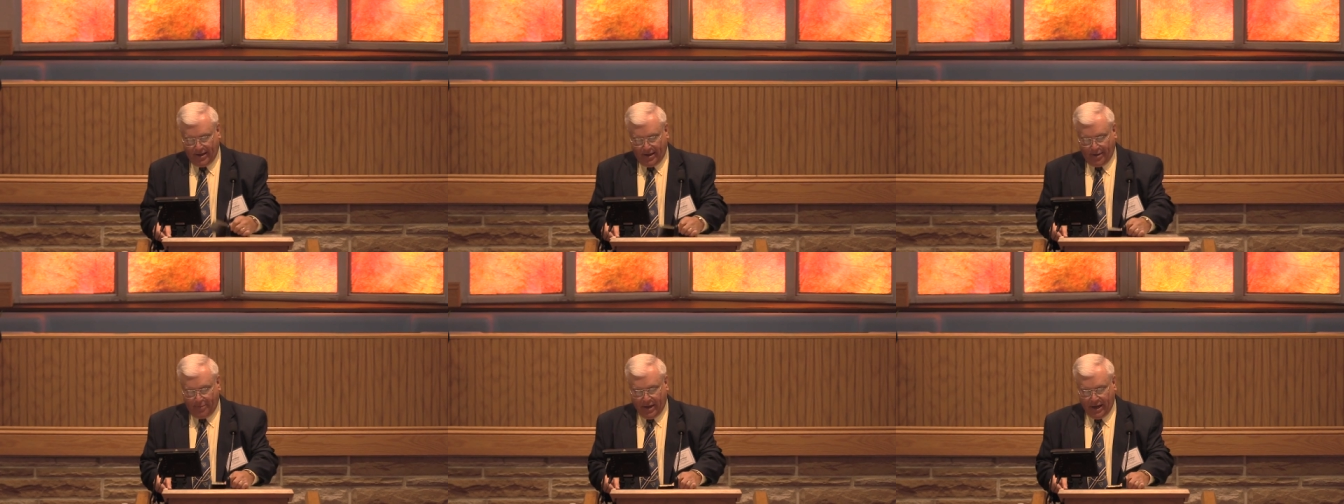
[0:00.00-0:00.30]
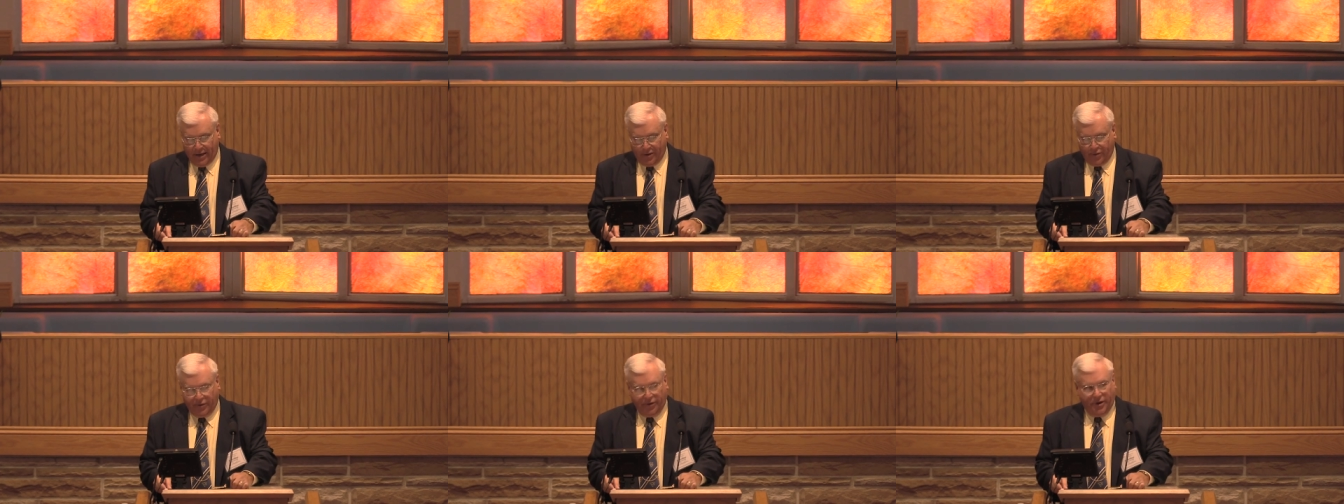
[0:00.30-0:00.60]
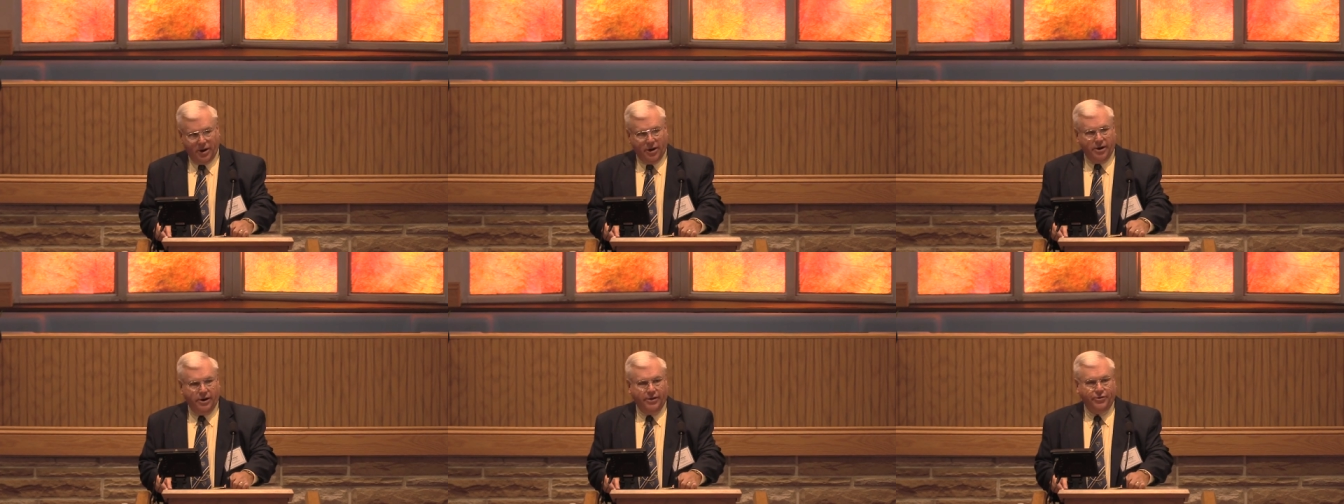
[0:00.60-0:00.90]

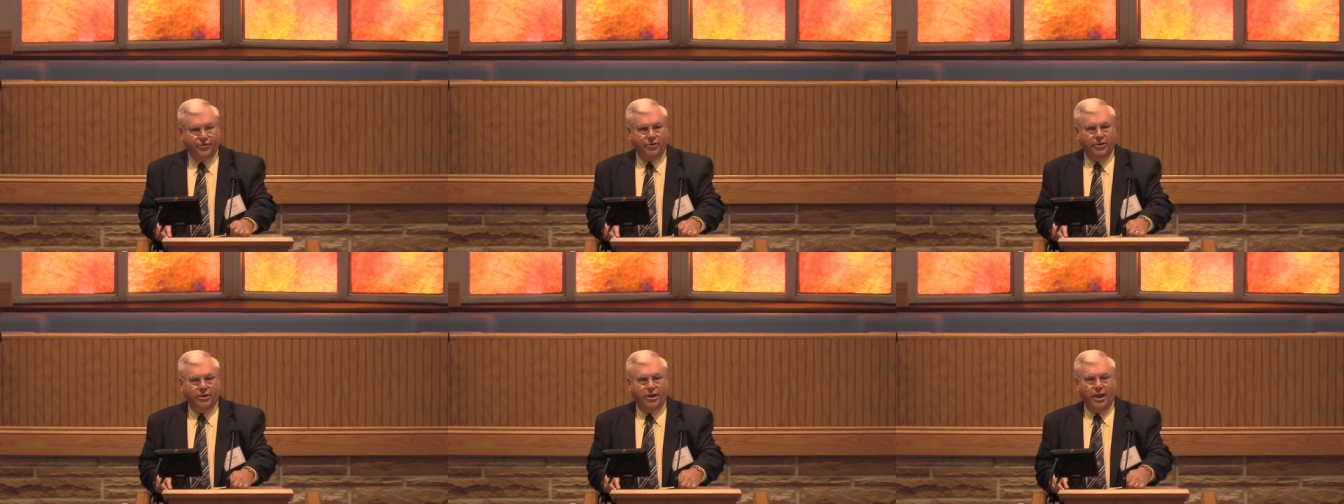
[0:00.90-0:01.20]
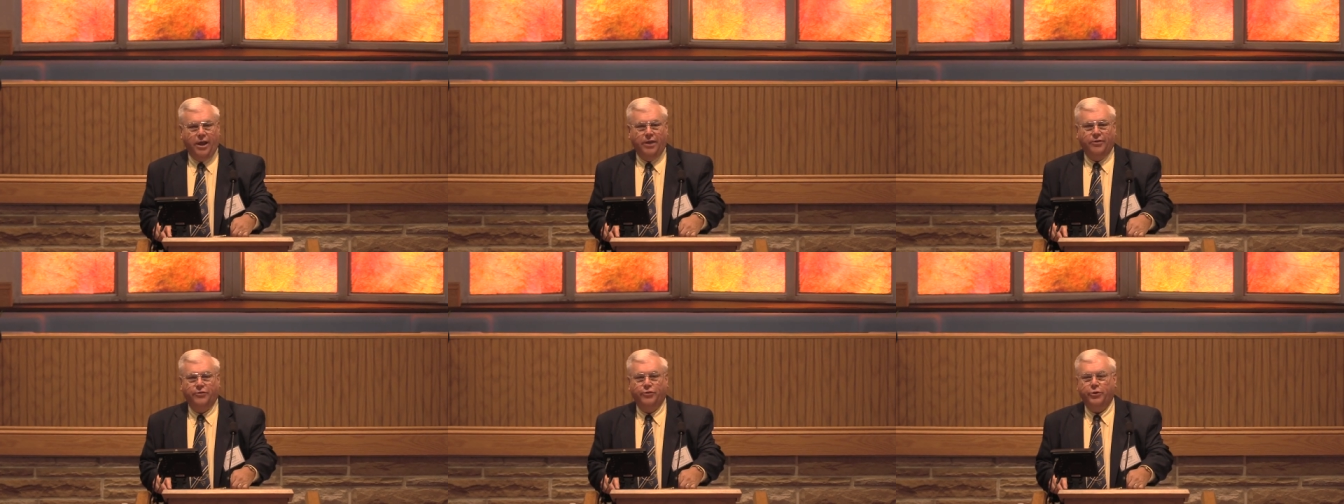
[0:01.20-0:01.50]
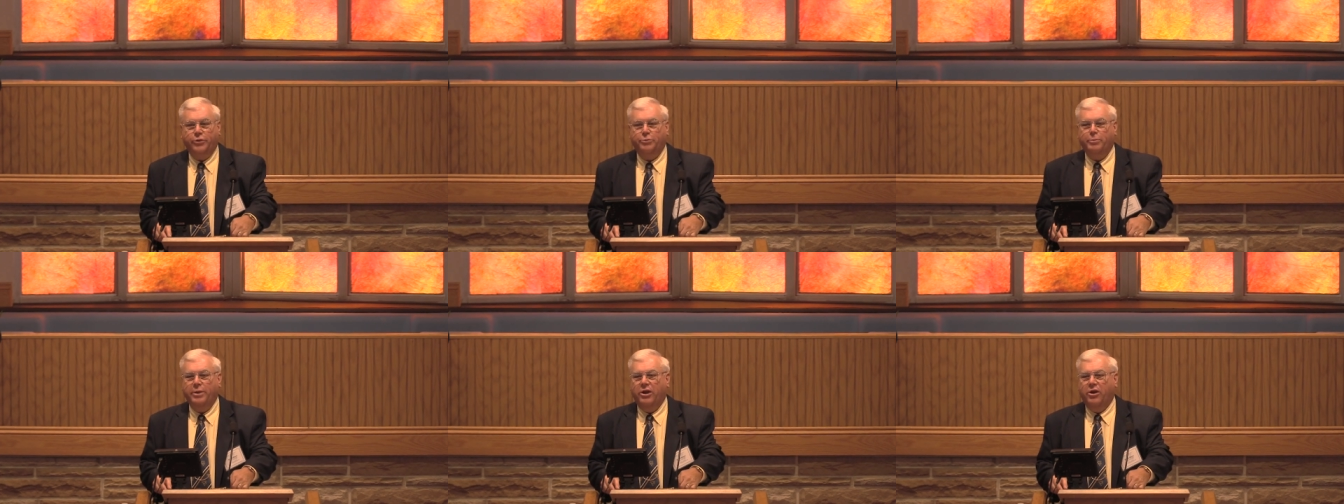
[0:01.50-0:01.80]
Emmanuel Darty shook hands
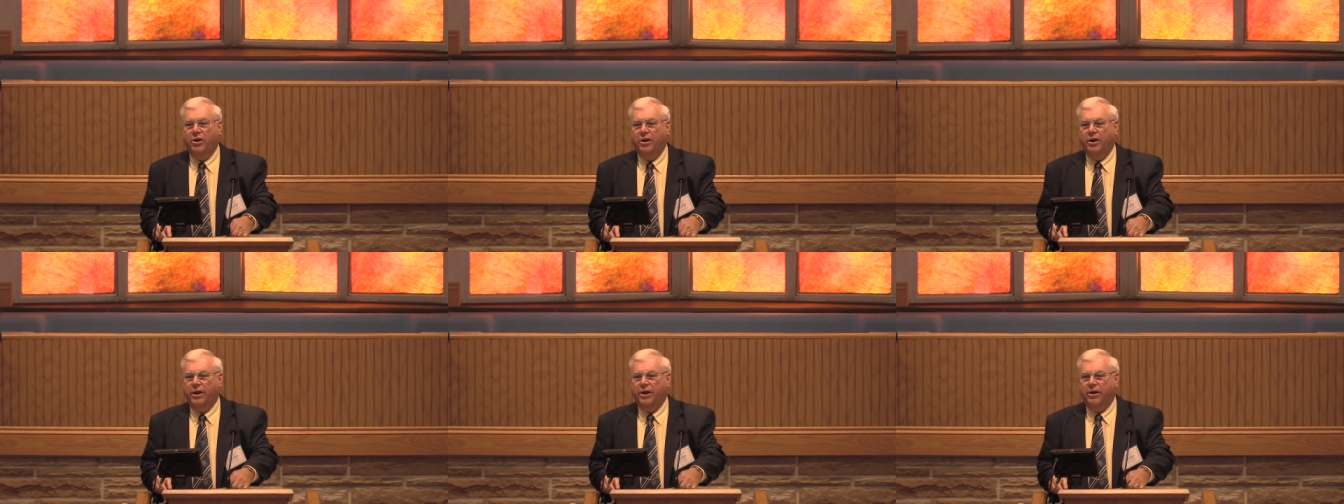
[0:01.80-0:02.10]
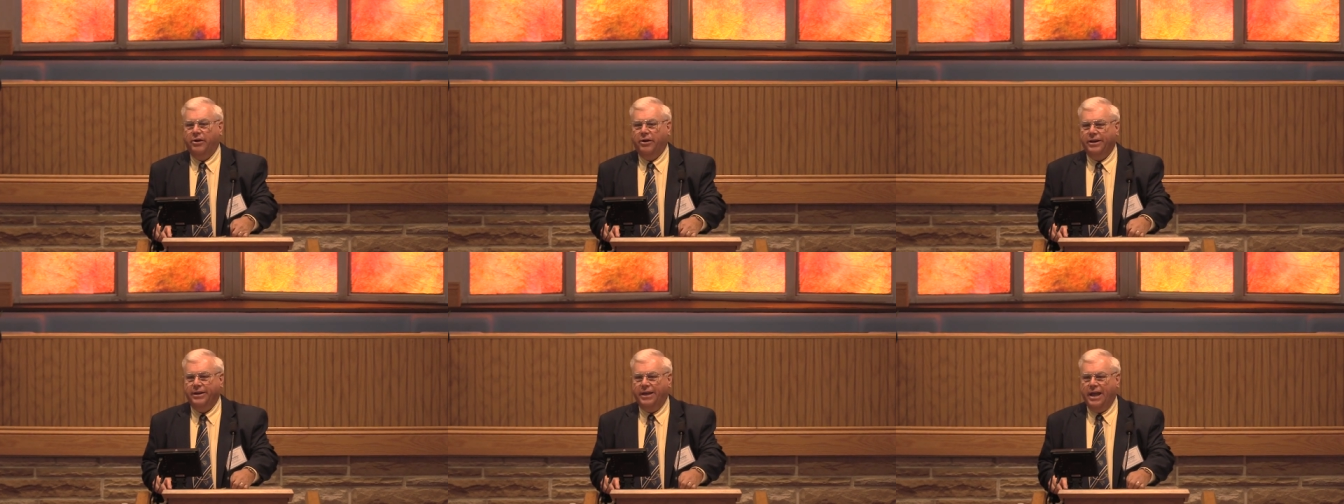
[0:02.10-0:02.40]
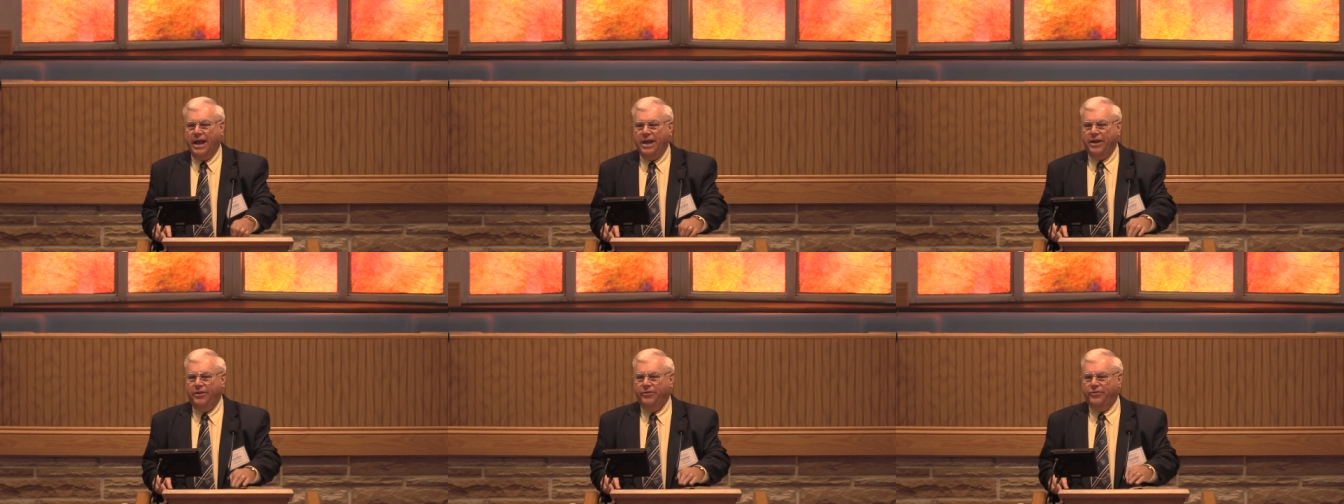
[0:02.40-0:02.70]
with me earlier and
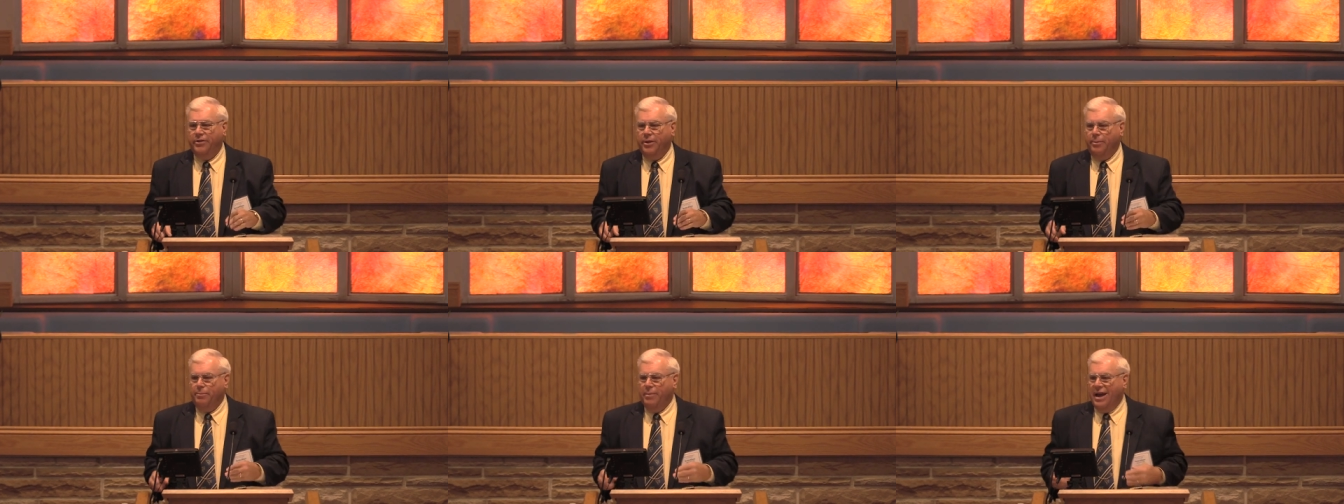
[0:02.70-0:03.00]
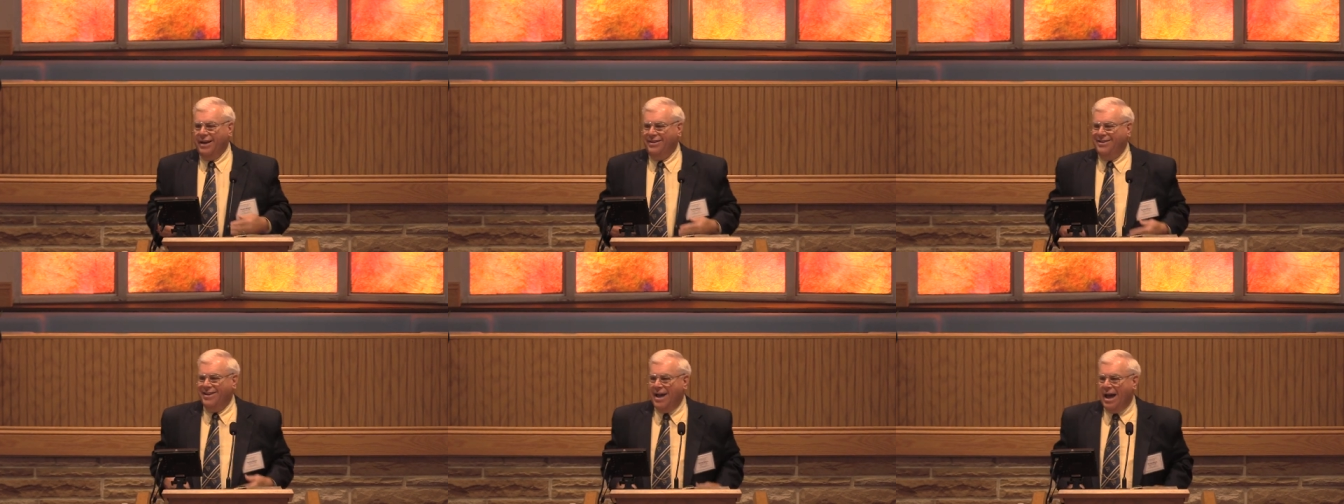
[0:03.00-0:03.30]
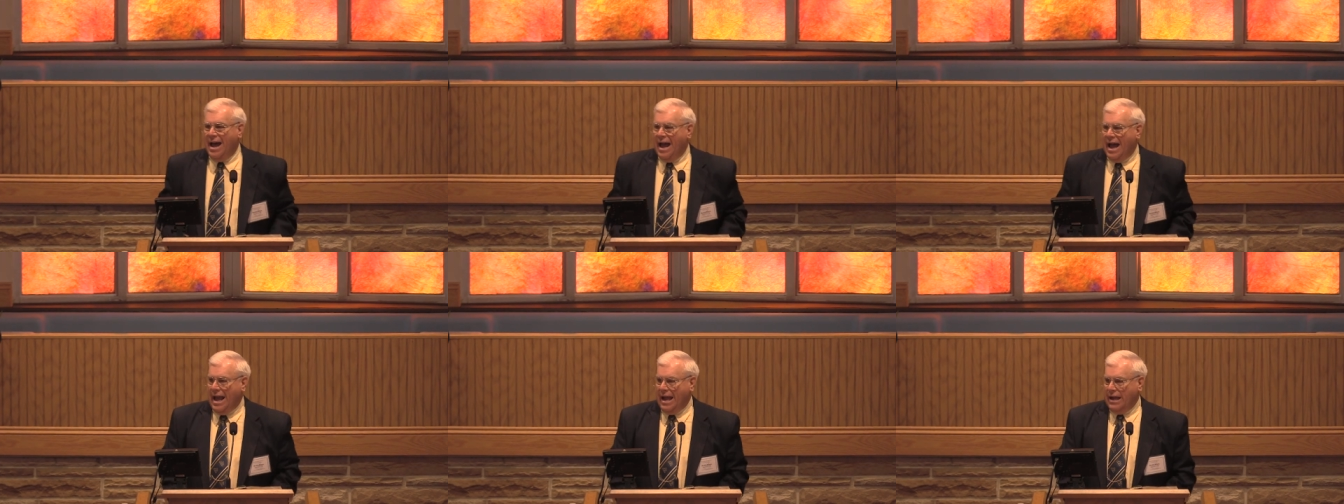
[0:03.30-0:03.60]
gazed at my
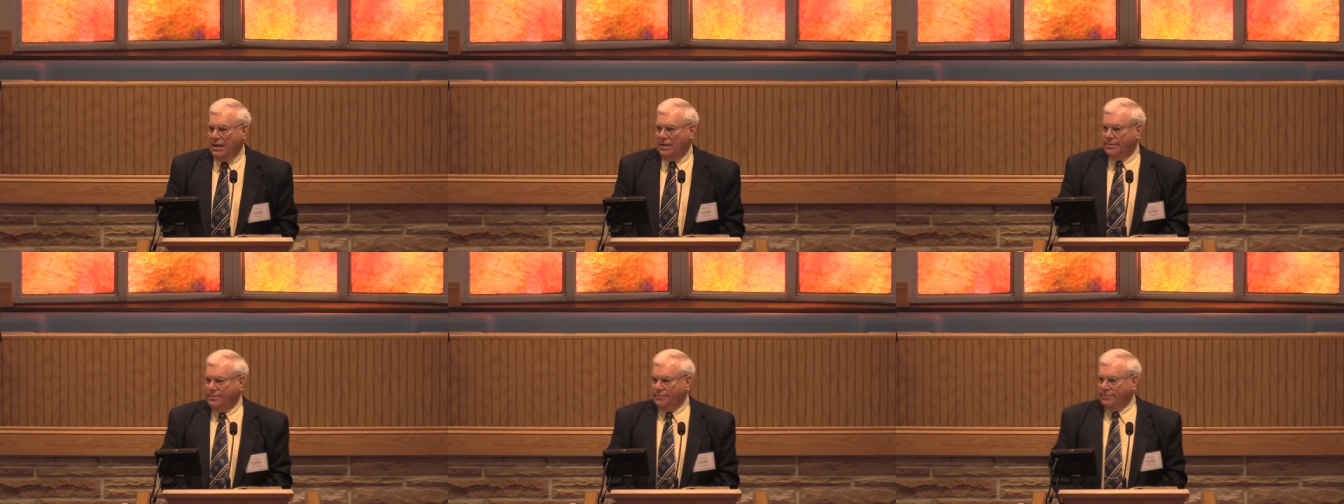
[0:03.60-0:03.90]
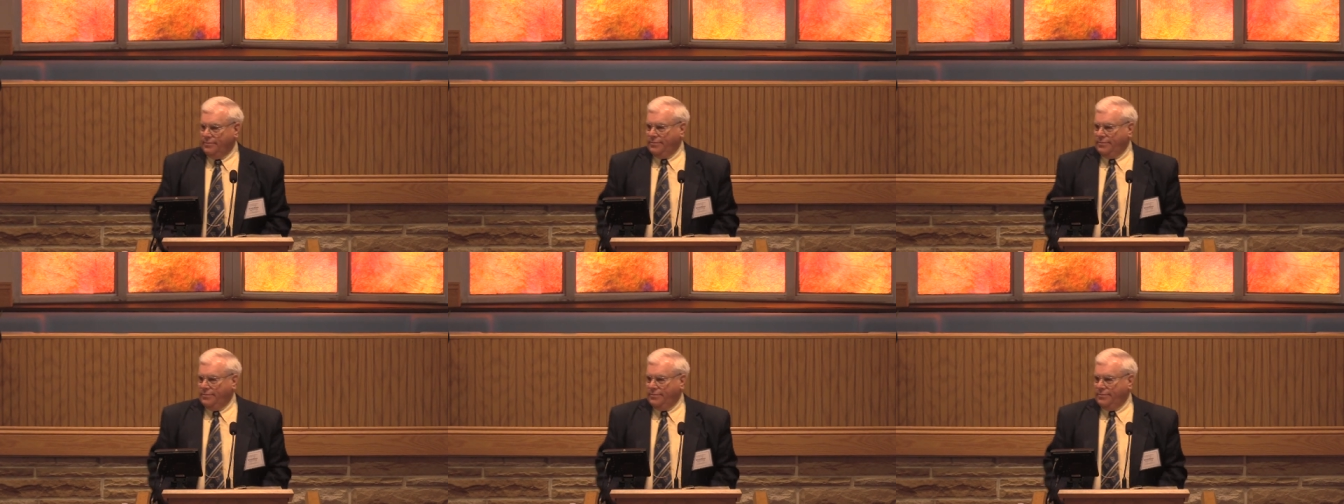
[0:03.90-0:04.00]
tie.